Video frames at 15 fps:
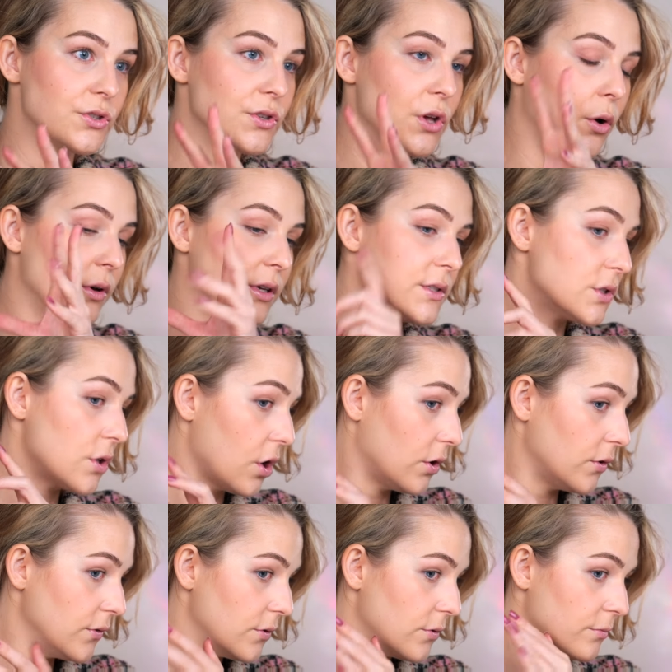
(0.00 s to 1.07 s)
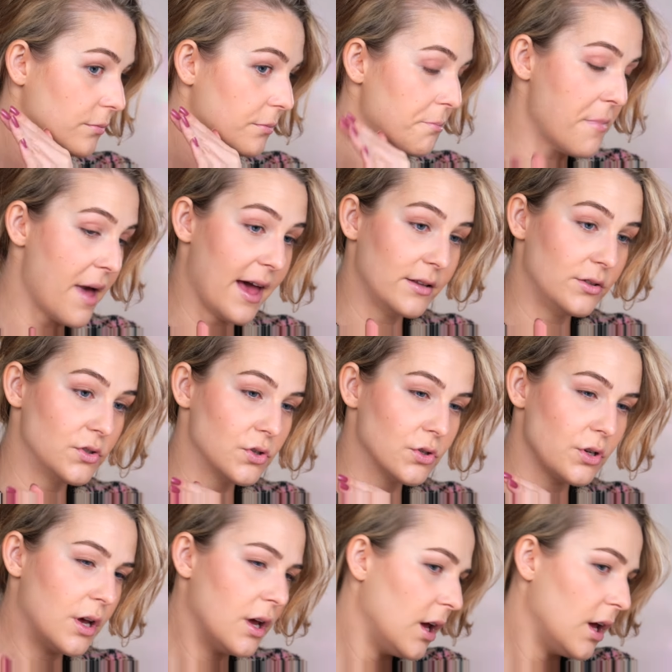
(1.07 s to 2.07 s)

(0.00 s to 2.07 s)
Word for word: so it's not matte,